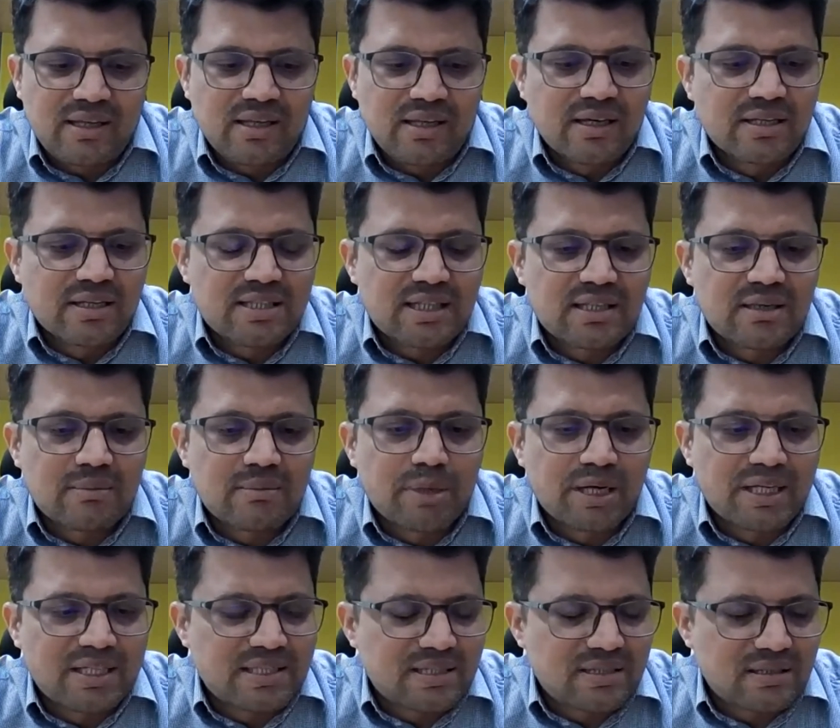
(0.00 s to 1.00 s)
years are the
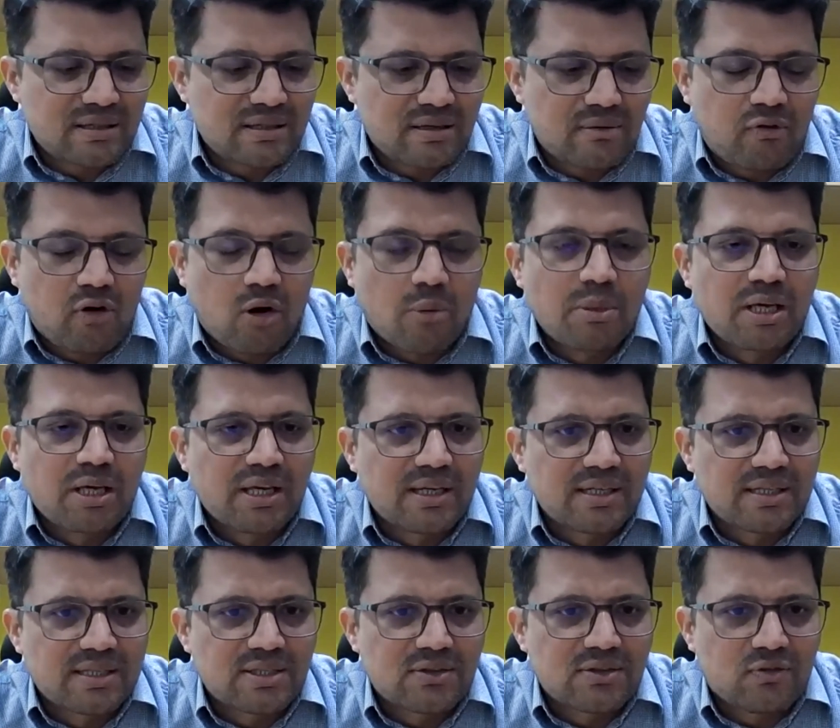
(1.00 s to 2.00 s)
best forming
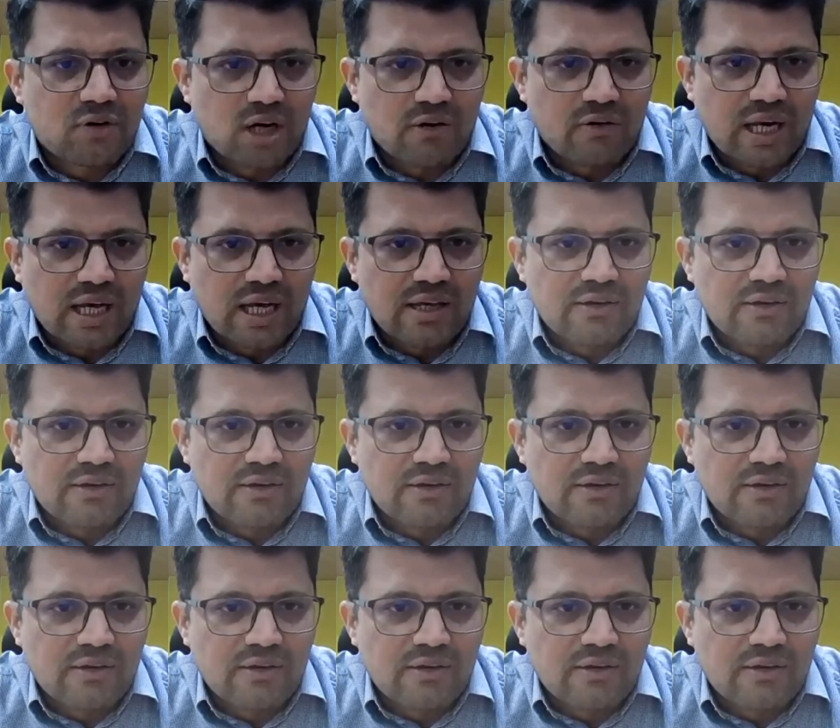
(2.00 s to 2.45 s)
years for our